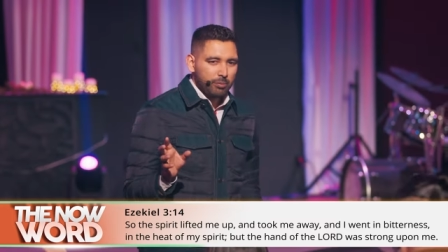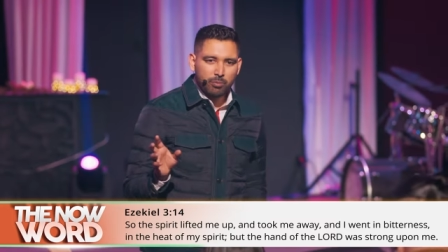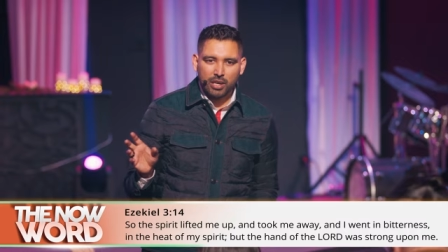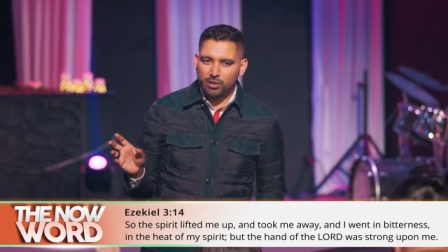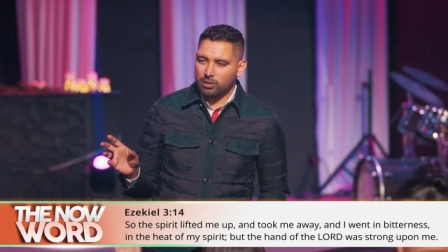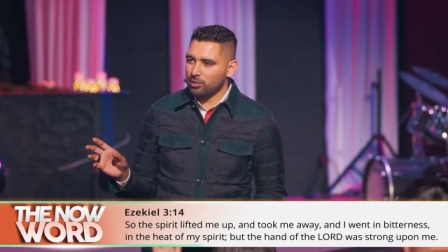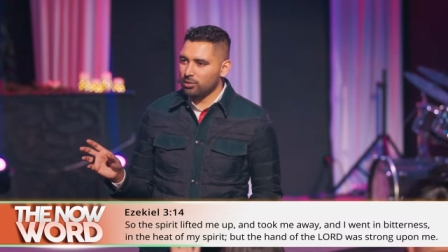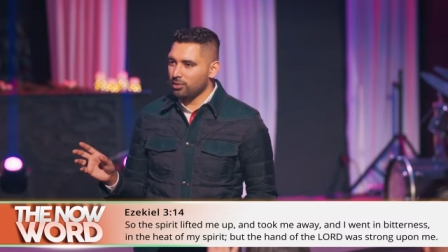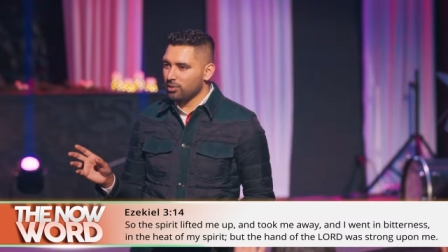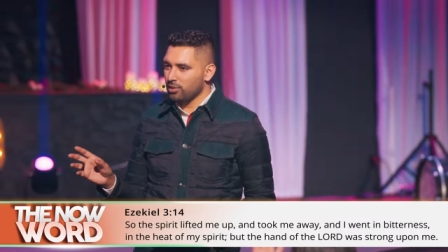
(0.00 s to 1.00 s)
Because
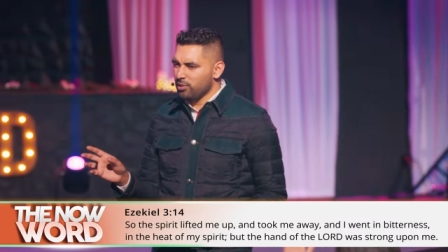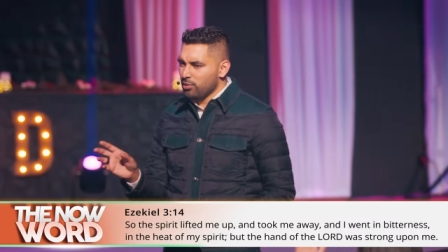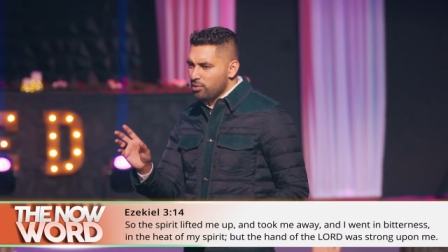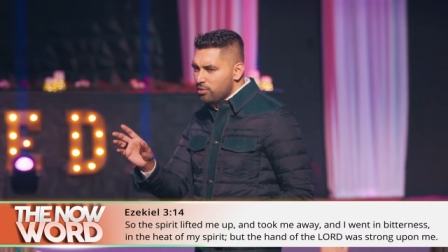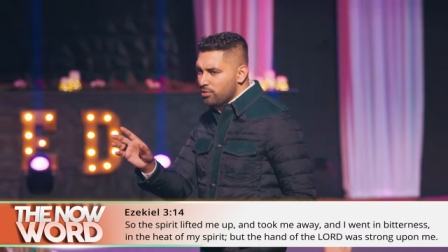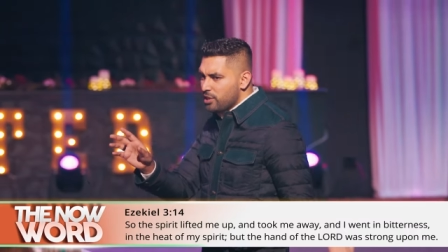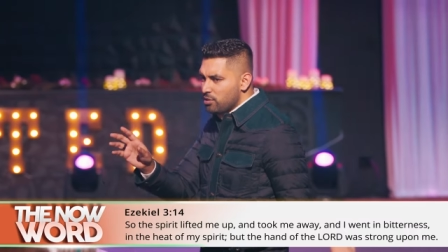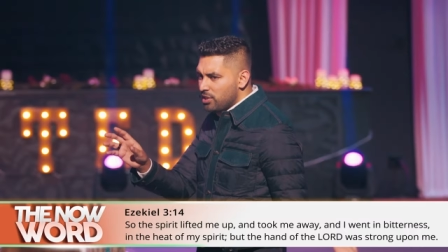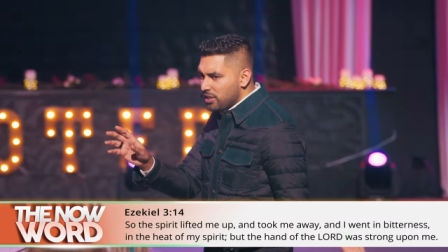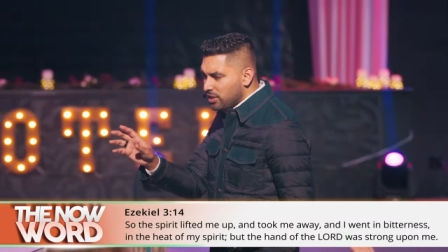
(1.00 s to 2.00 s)
you, you did you
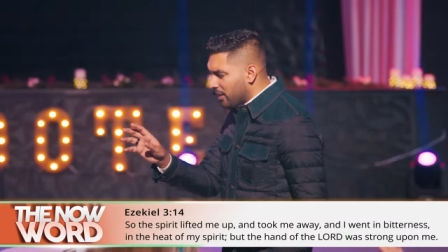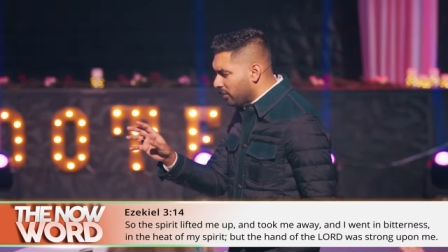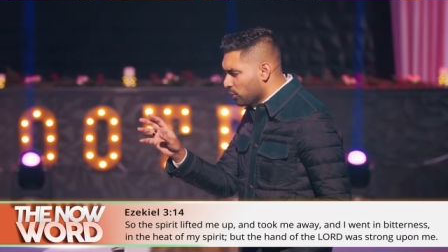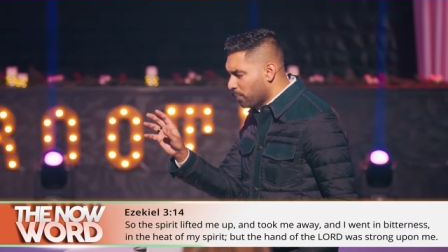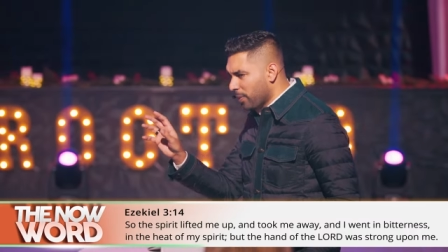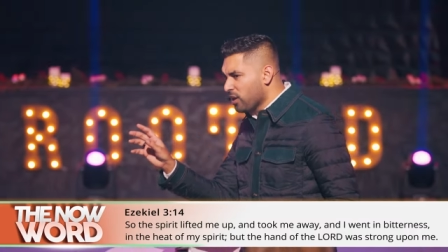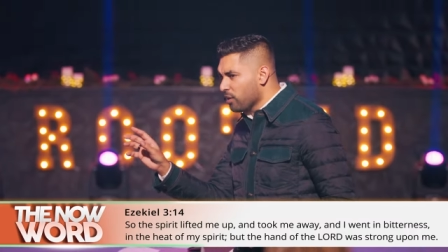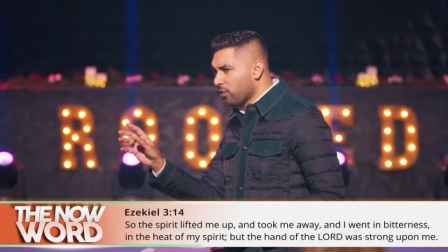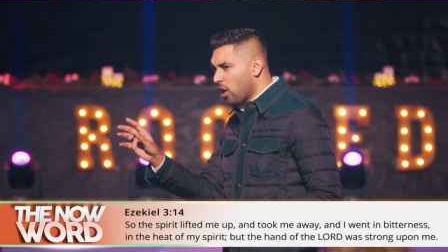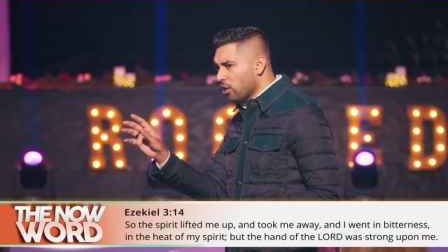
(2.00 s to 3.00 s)
just say the Spirit
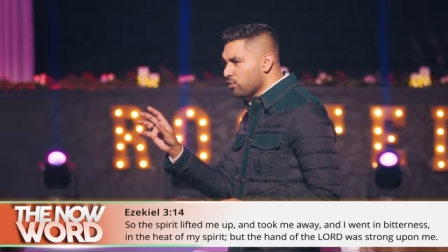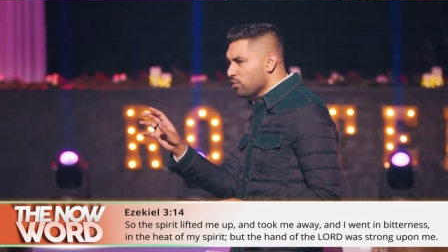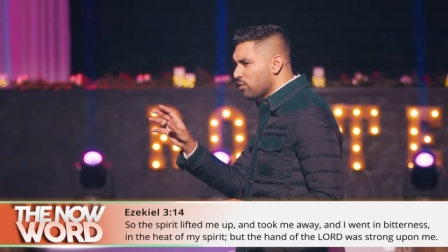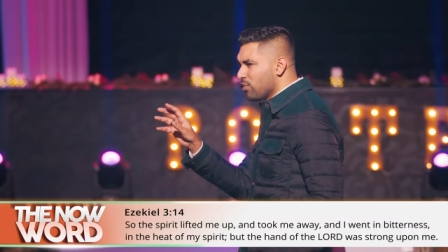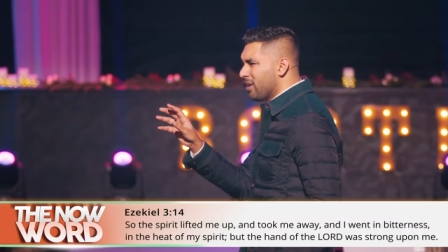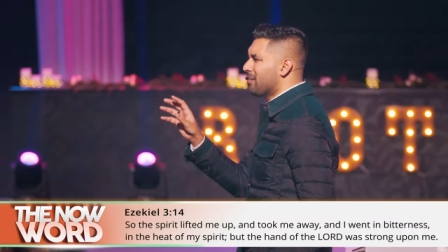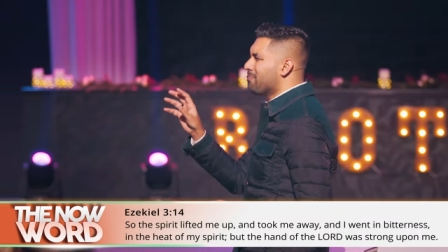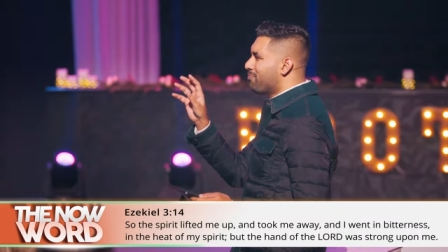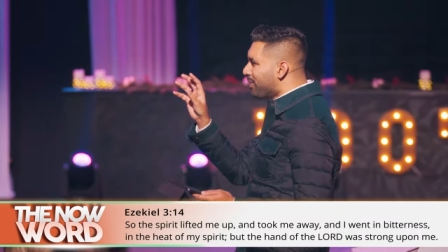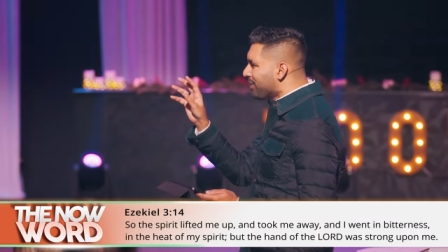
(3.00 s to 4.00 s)
of God took you
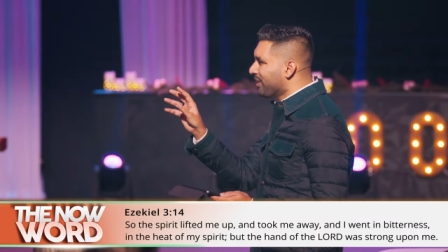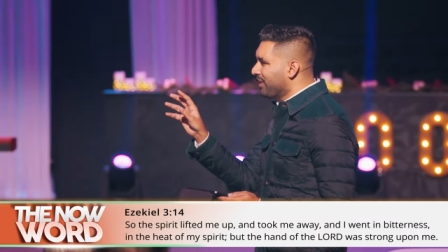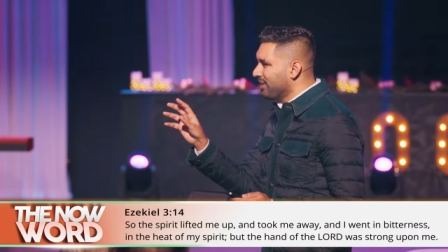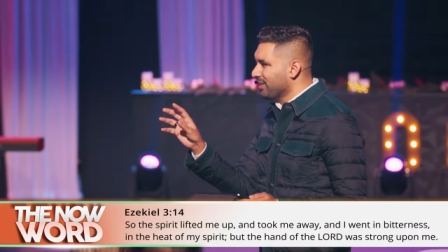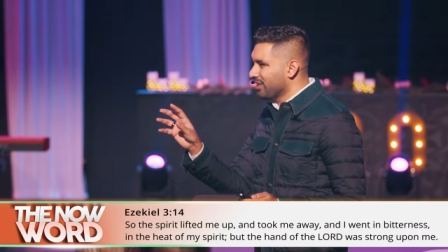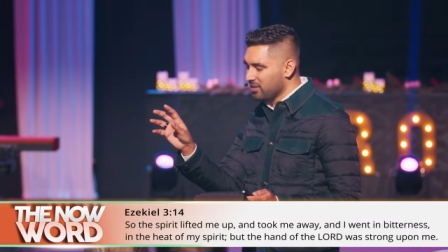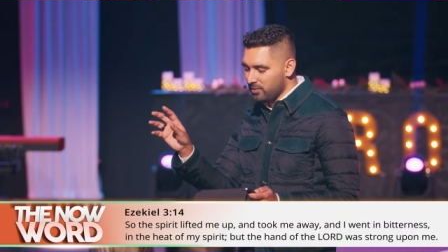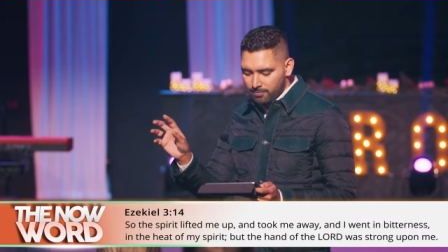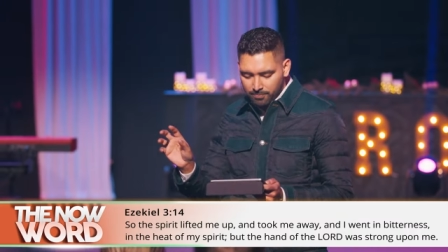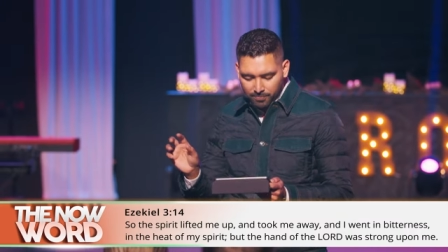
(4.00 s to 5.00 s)
in bitterness?
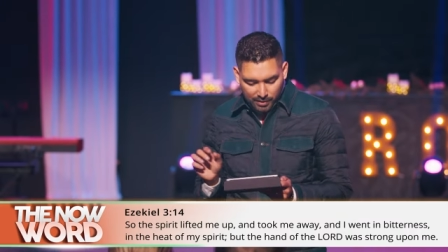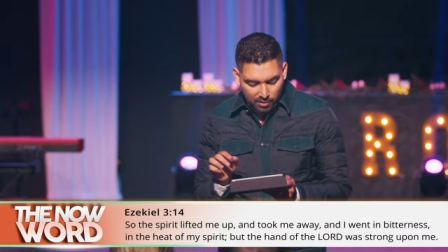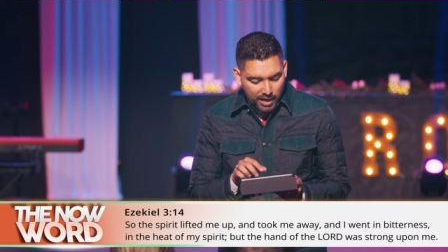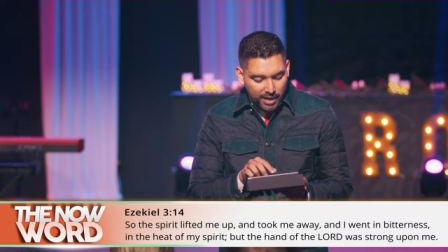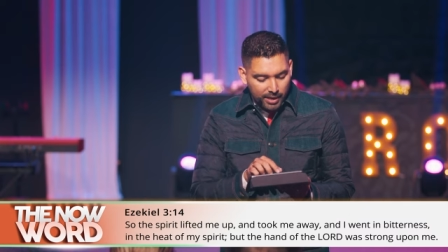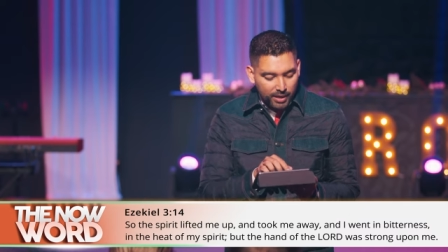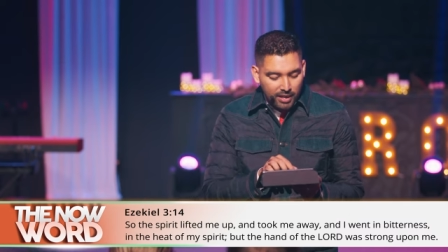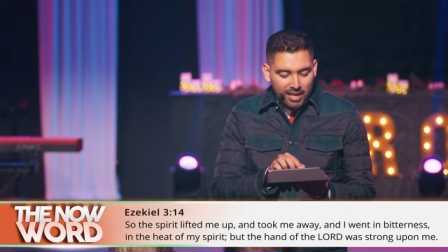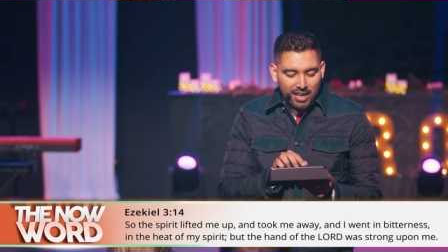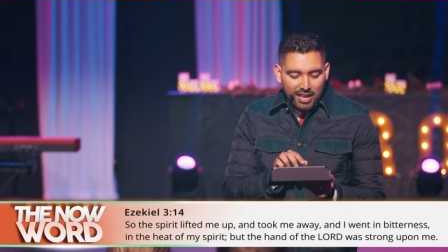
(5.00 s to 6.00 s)
Okay.
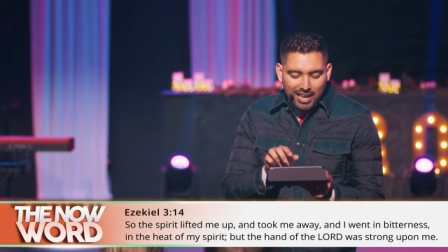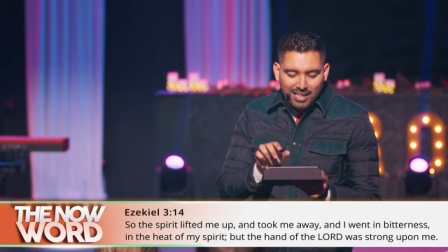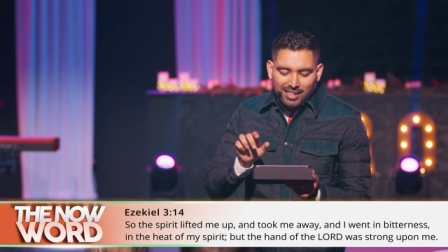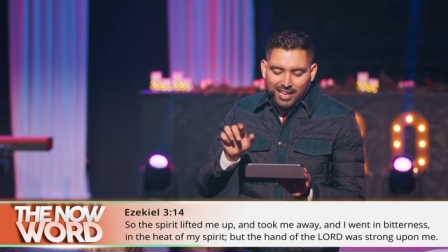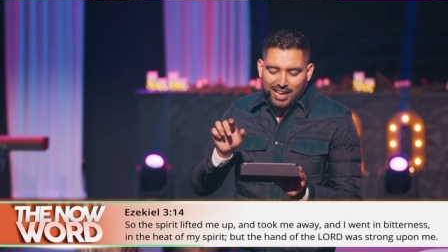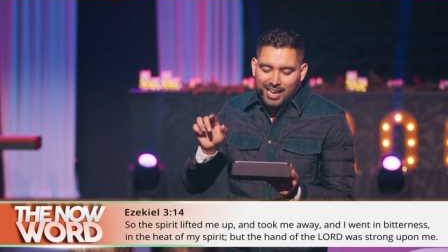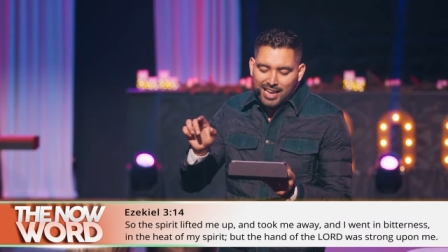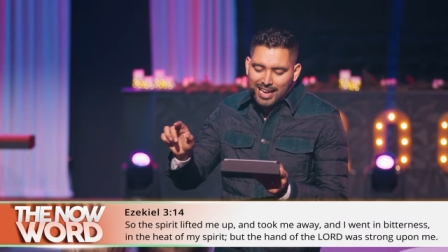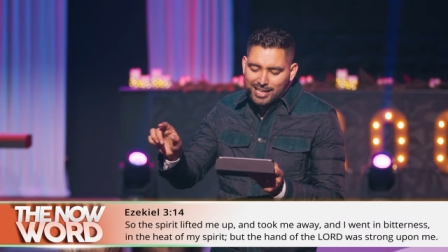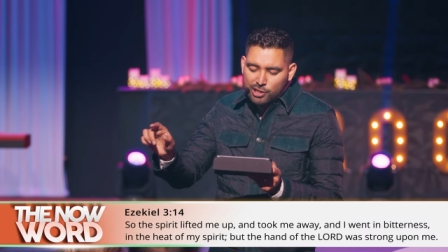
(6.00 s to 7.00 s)
In the
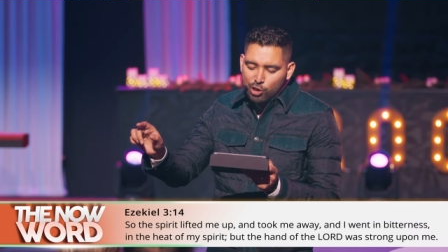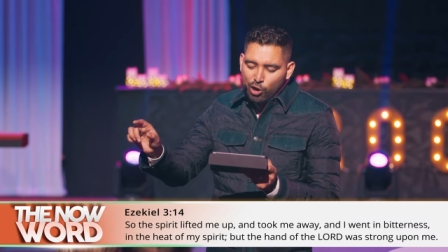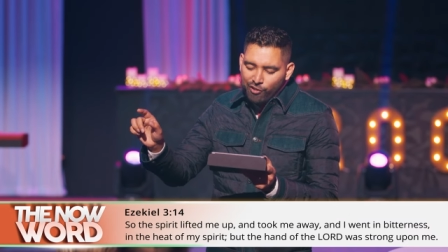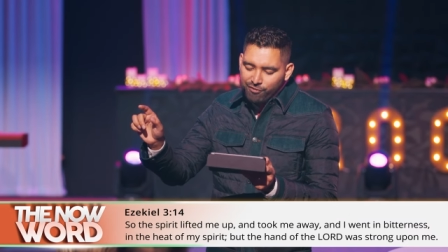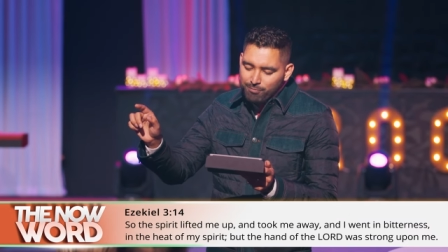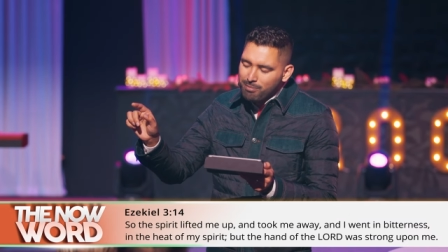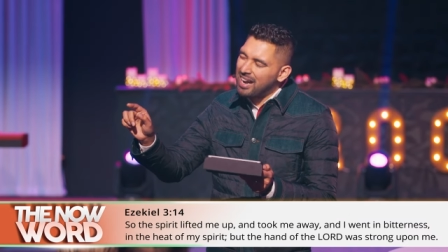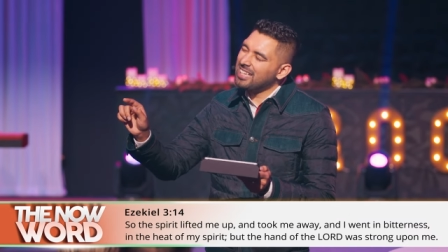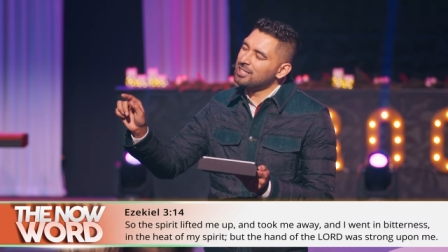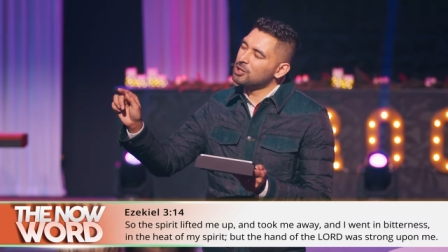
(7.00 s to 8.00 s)
heat of
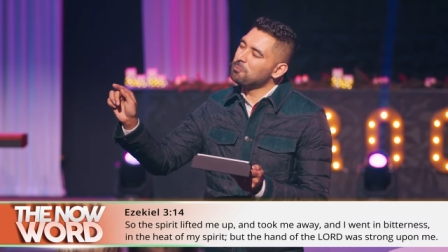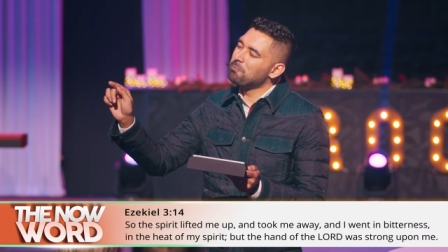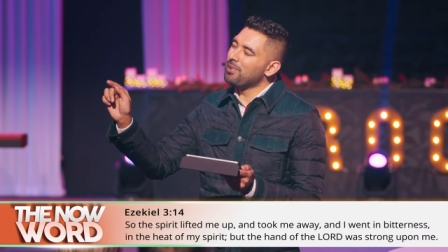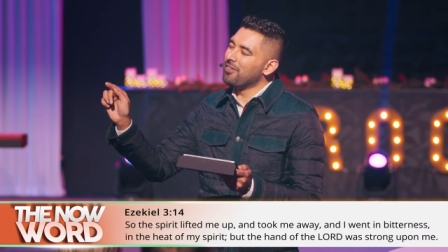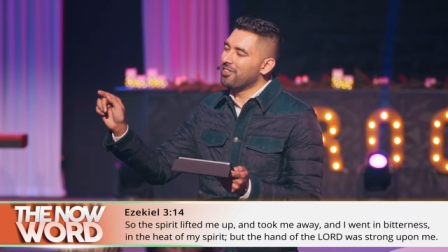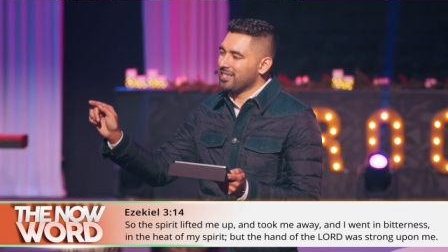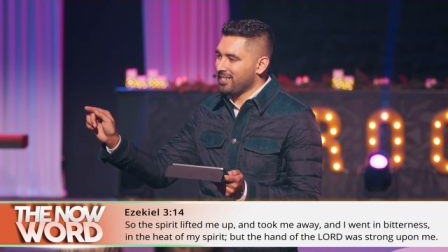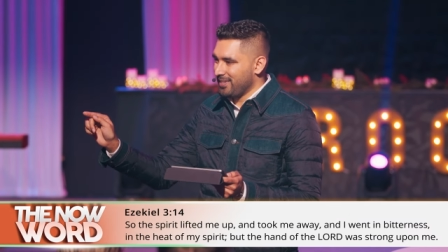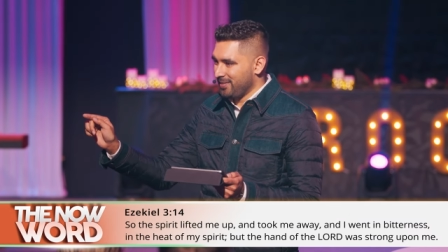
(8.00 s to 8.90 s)
my spirit